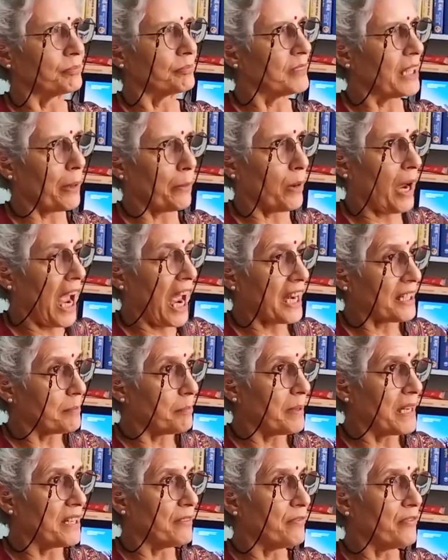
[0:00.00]
that had
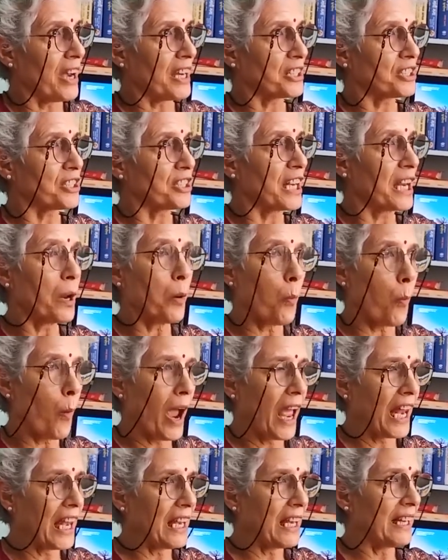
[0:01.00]
been functioning
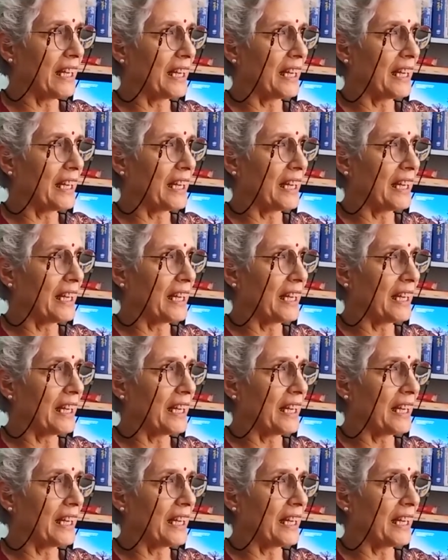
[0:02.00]
well